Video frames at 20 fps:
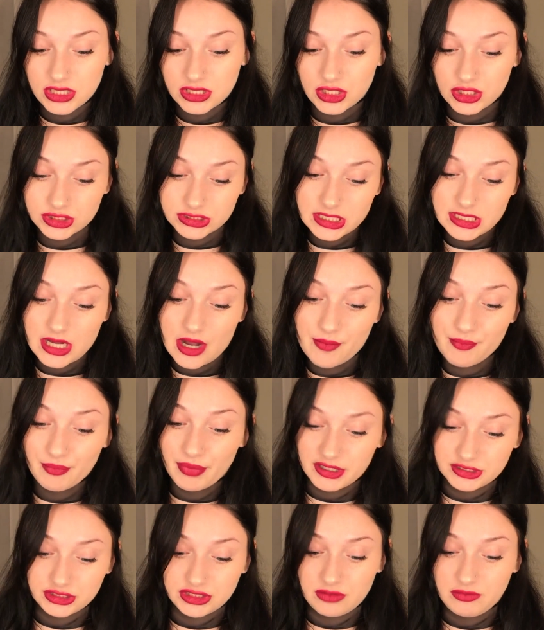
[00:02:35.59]
There's like a
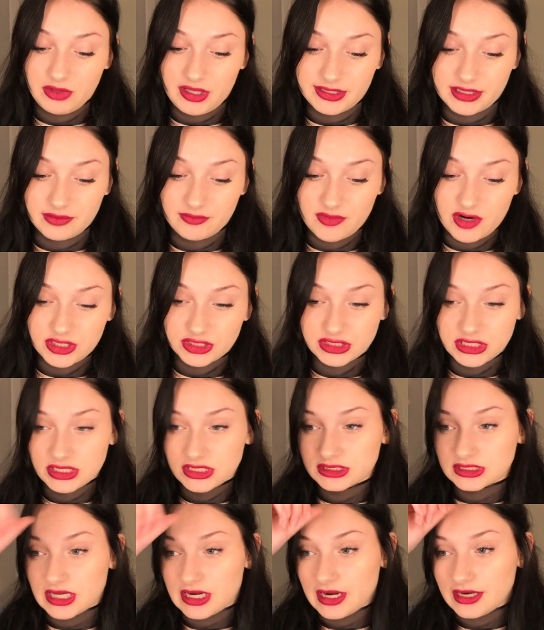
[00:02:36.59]
bunch of blending
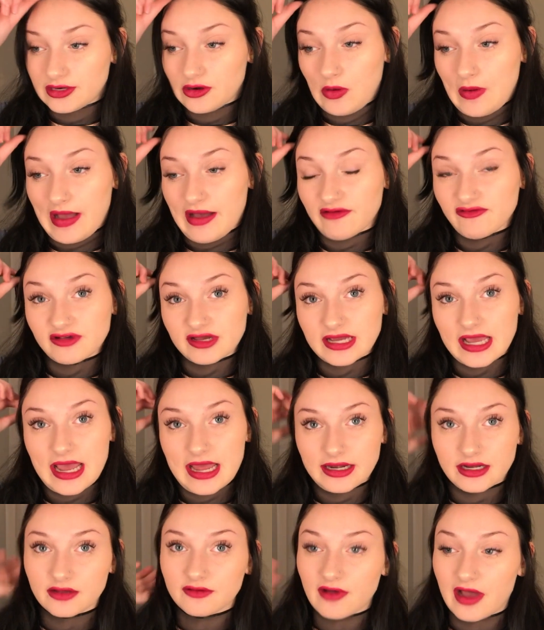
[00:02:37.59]
brushes, and I don't have like
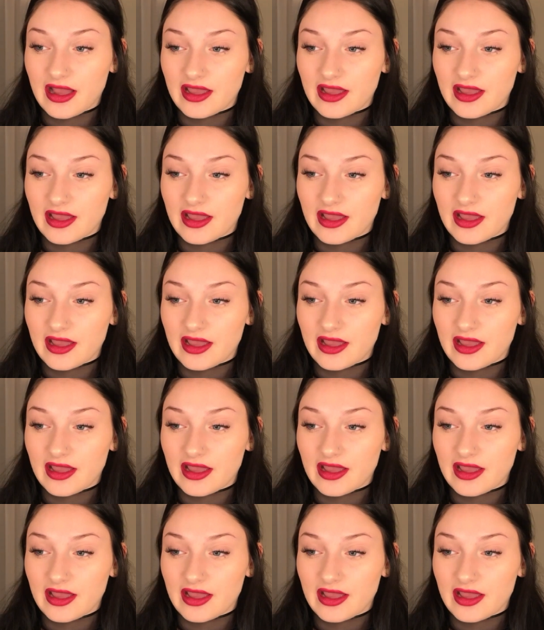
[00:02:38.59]
any.